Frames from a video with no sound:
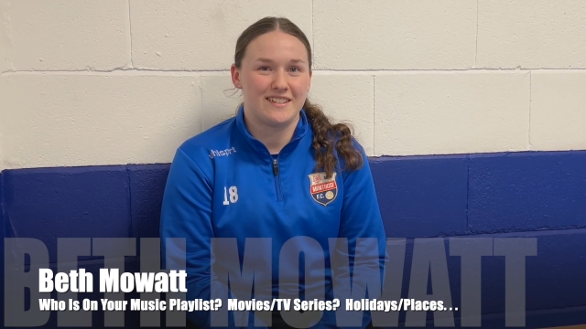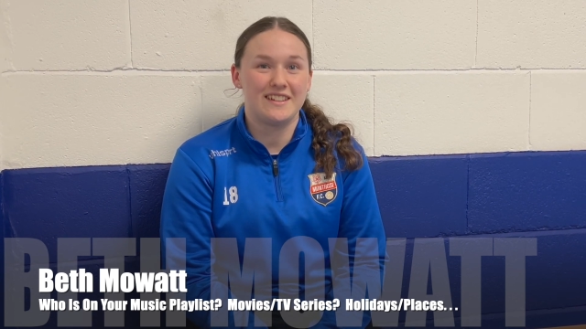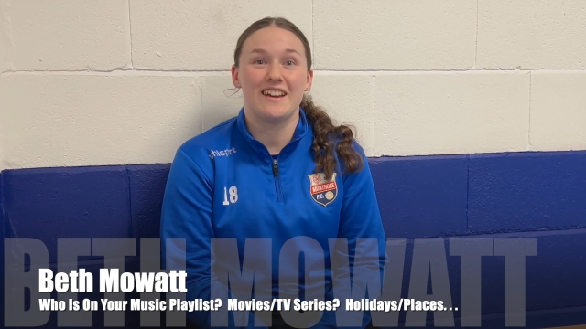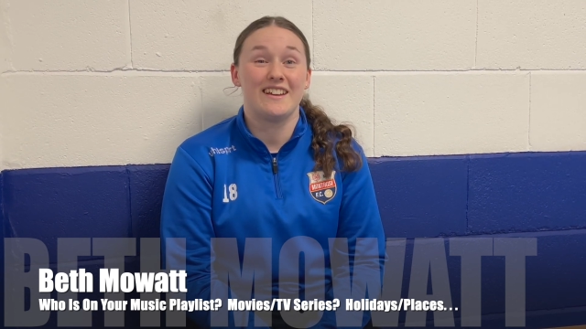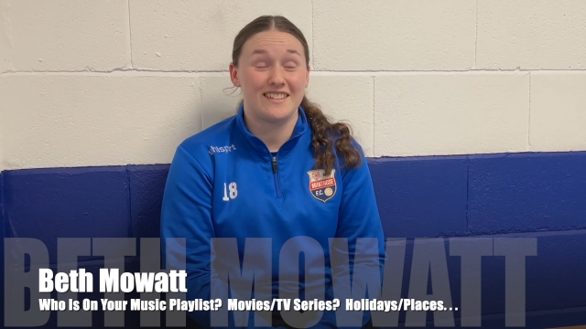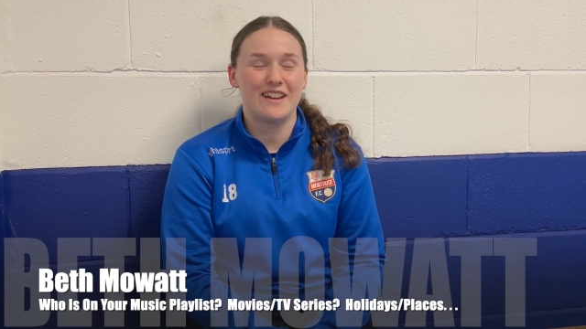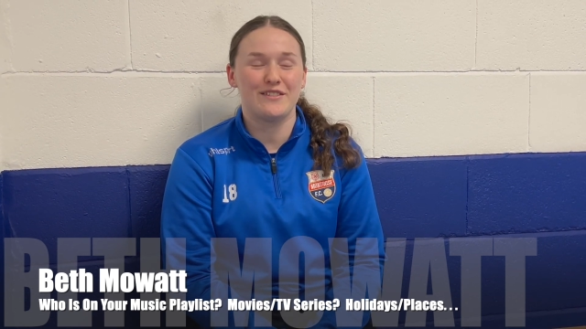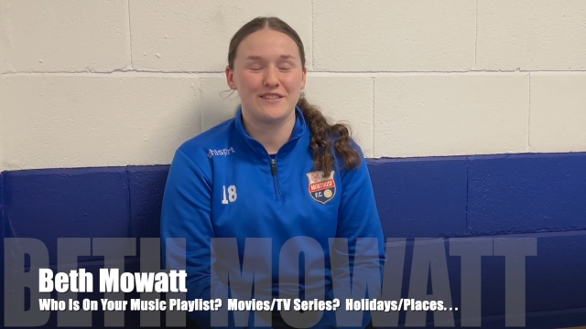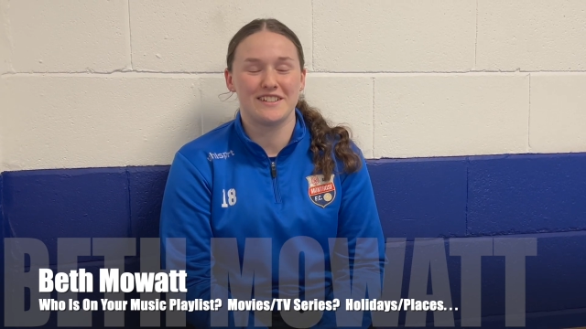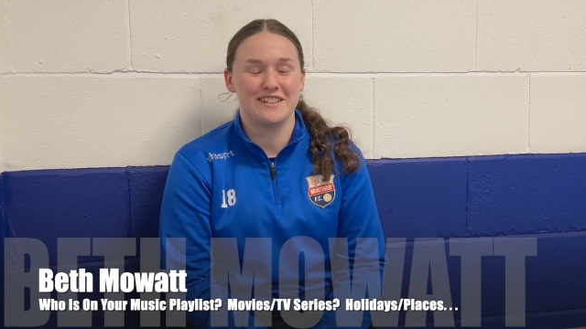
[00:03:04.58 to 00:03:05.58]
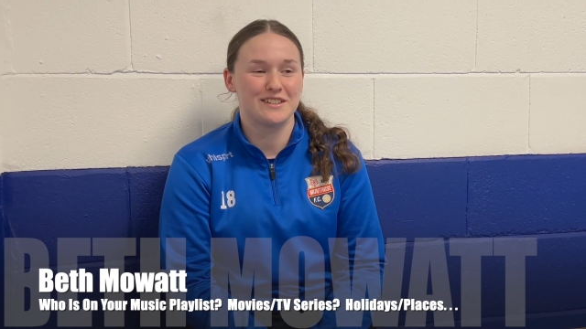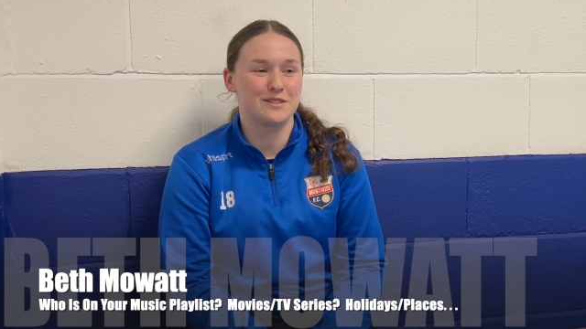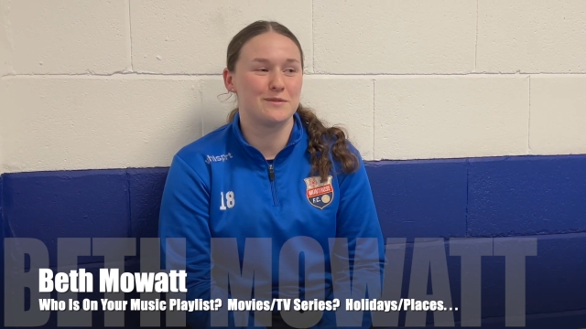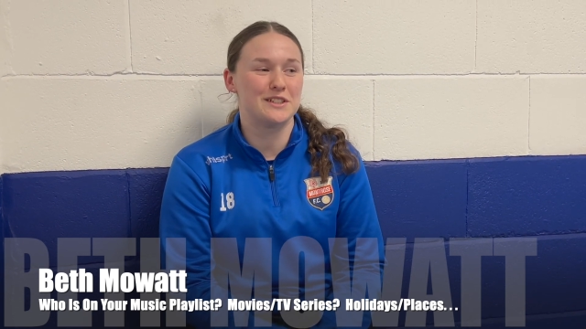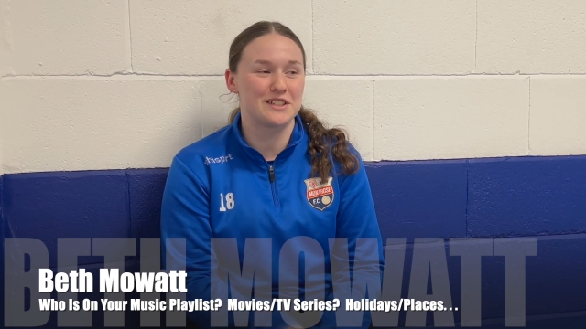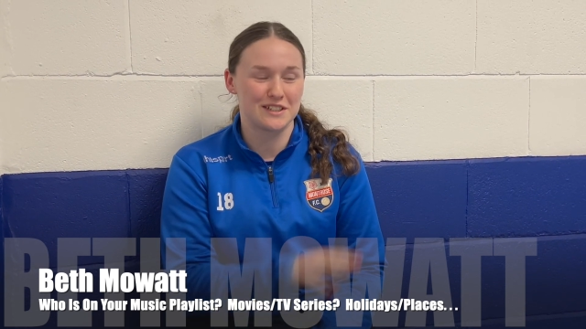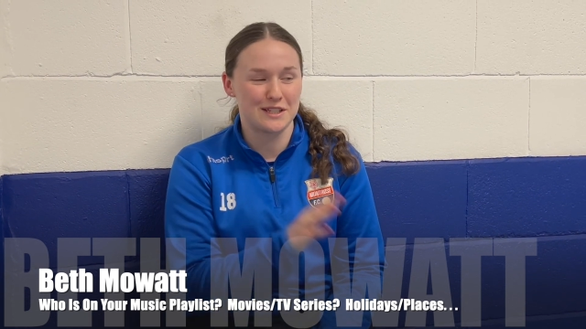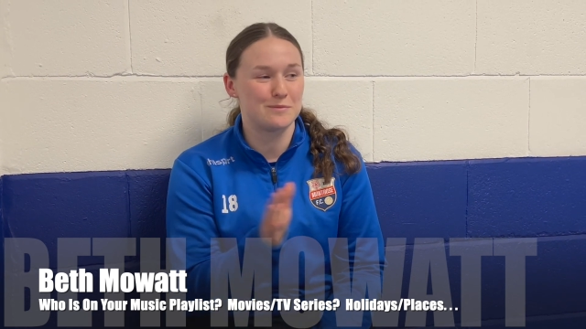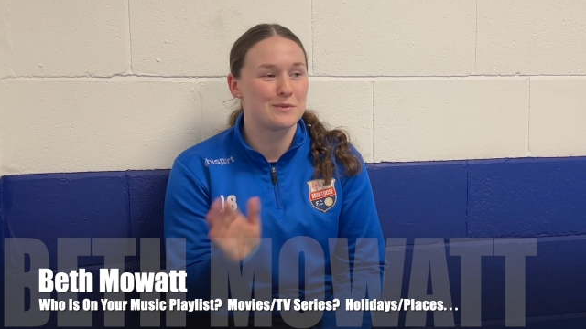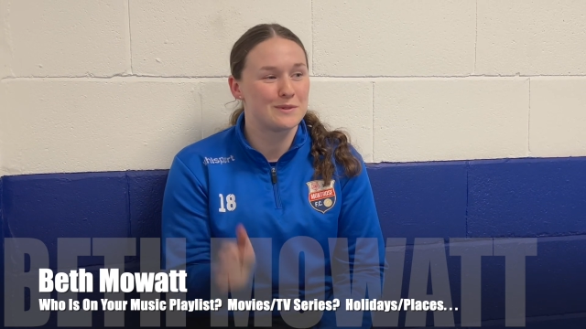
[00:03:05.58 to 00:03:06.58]
Yeah, definitely. Something you can
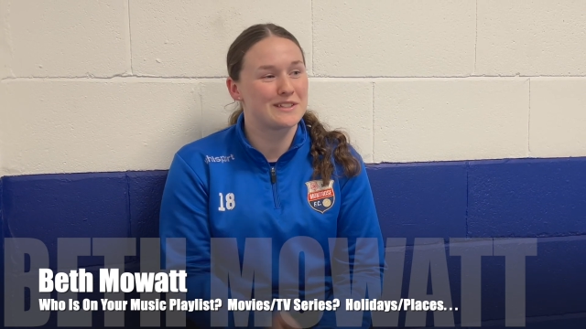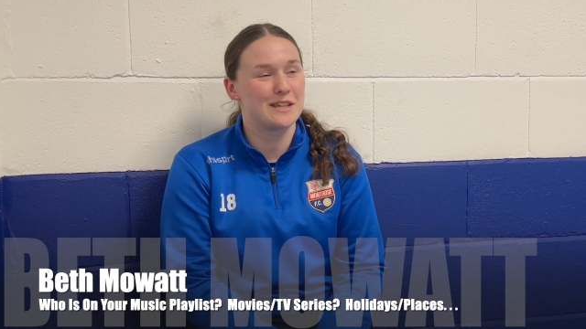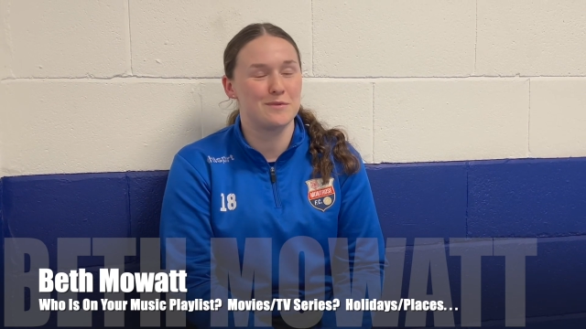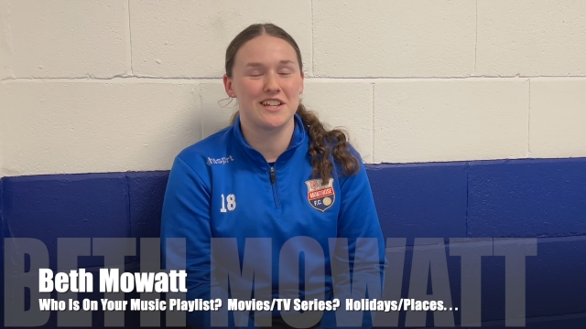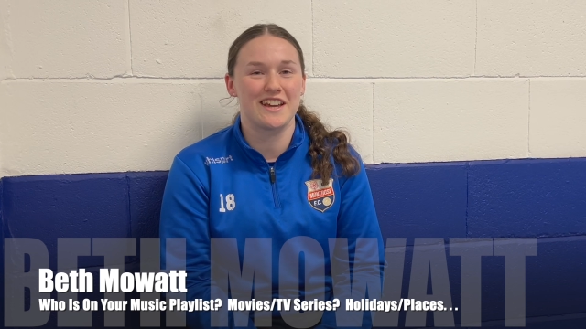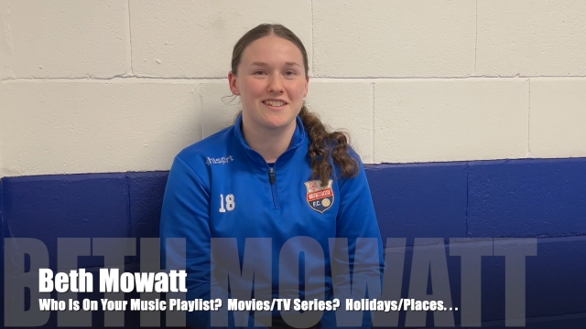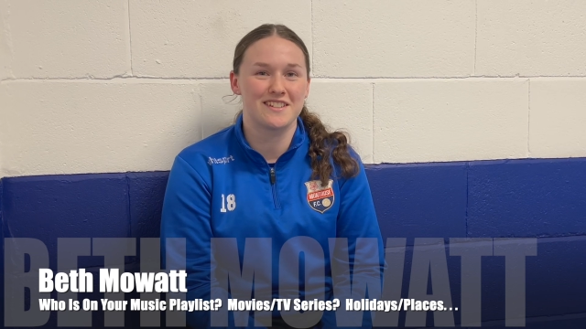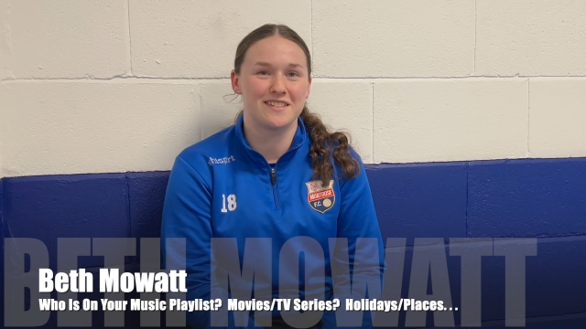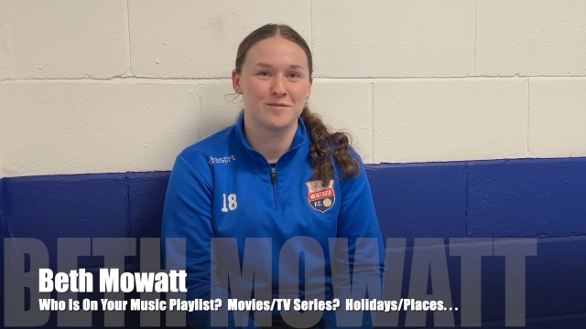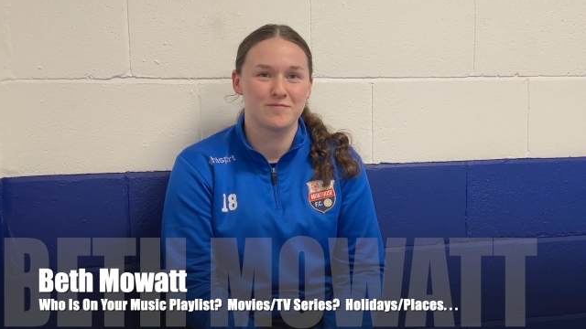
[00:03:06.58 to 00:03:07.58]
keeps you guessing.